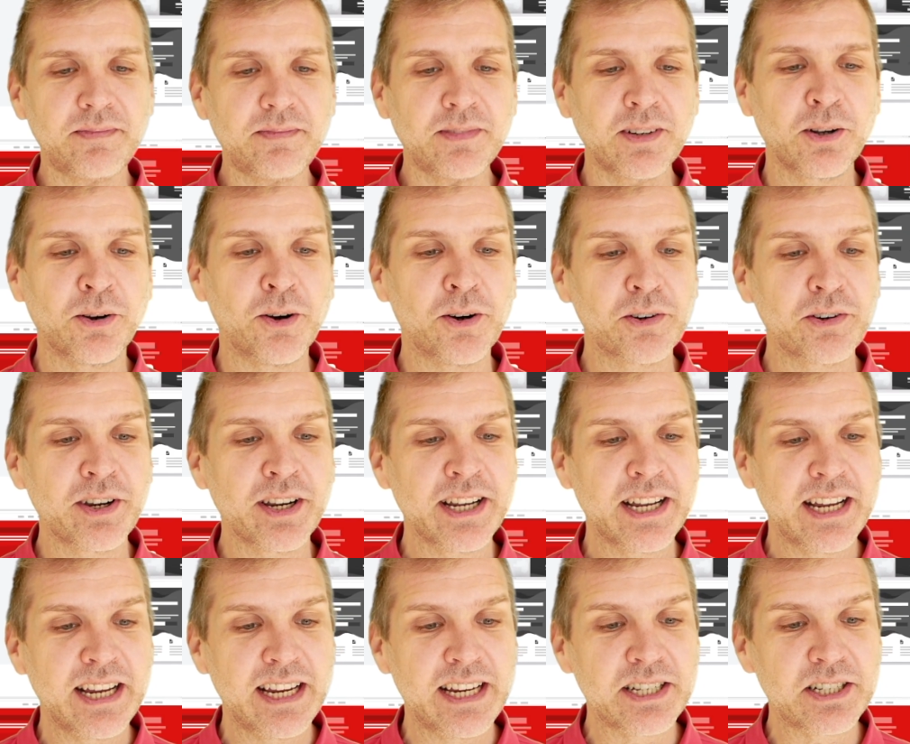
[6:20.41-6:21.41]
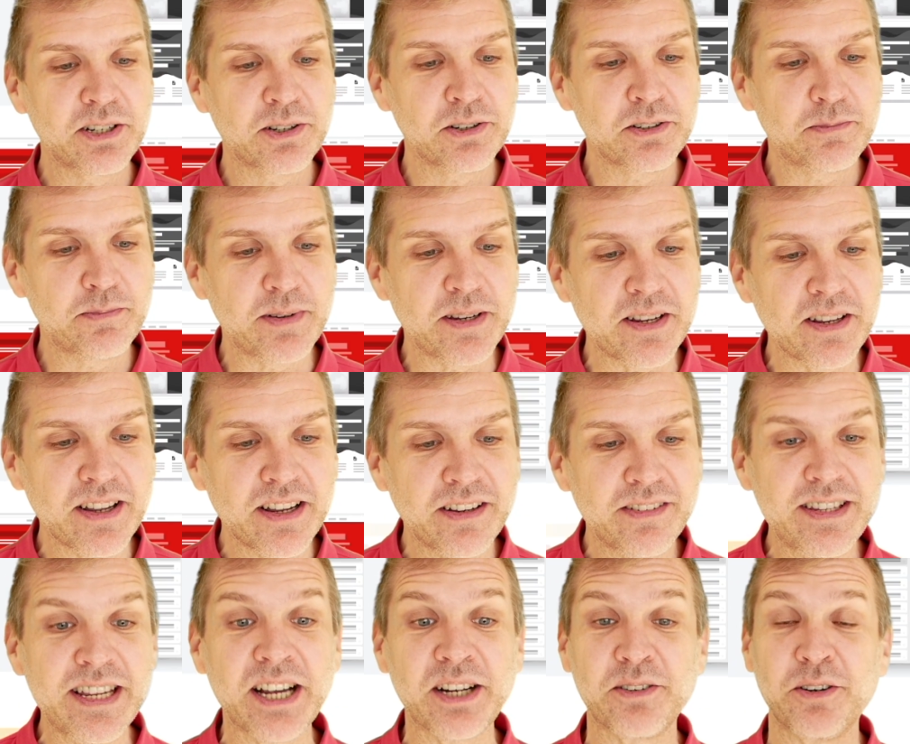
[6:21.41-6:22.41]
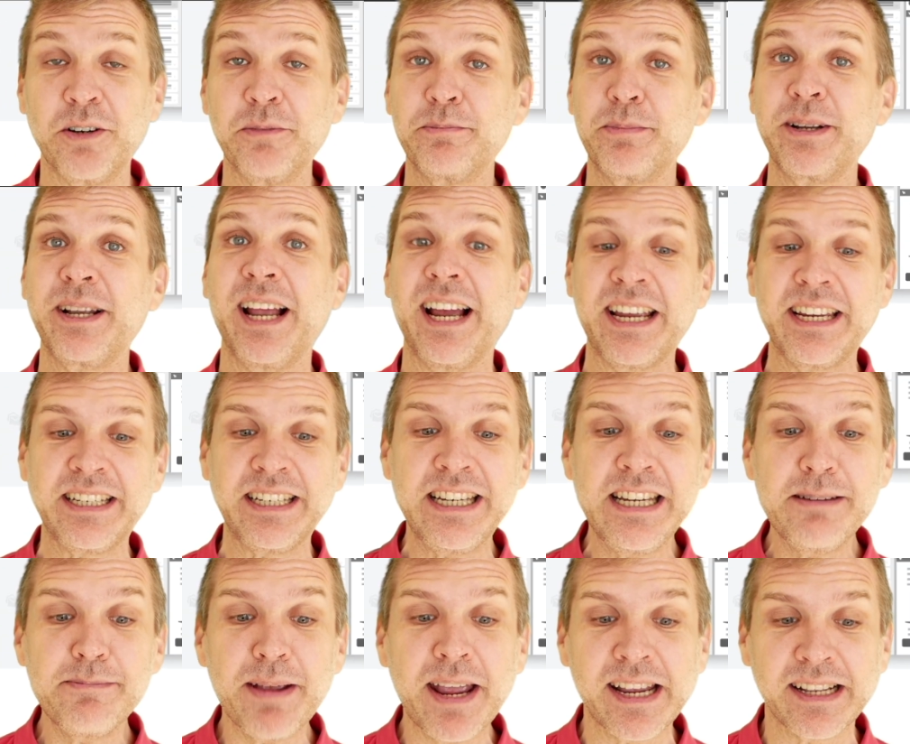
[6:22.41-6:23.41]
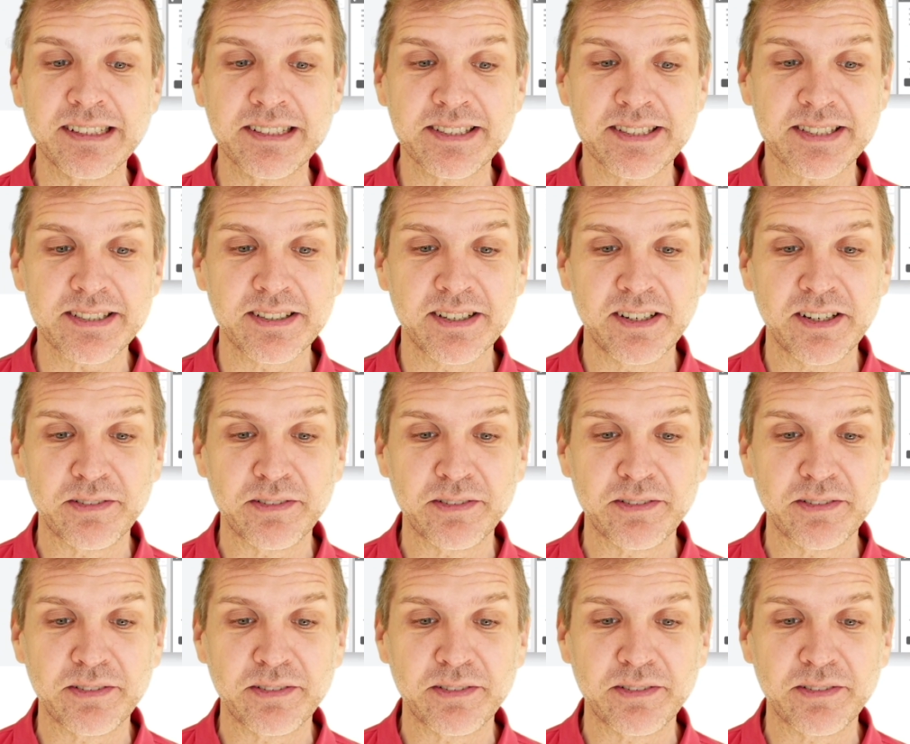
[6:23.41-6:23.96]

Or it could be the accompanying emails.